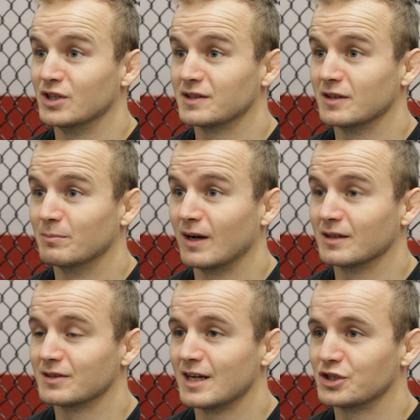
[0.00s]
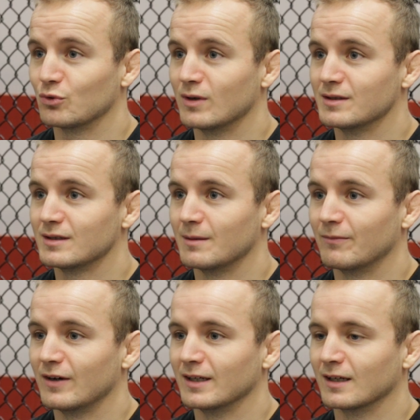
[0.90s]
Jesse the Body Snatcher Ronson. I'm
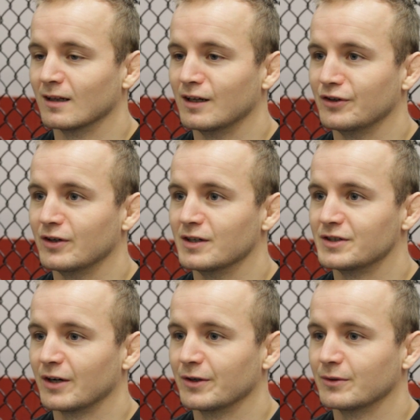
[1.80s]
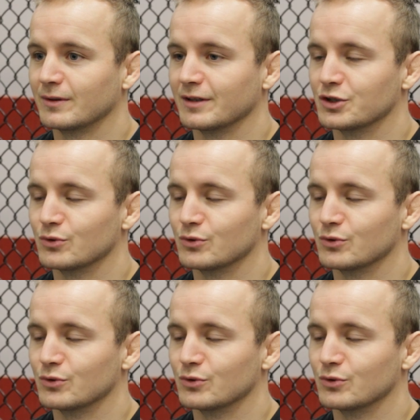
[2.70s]
fighting out of London, Ontario at the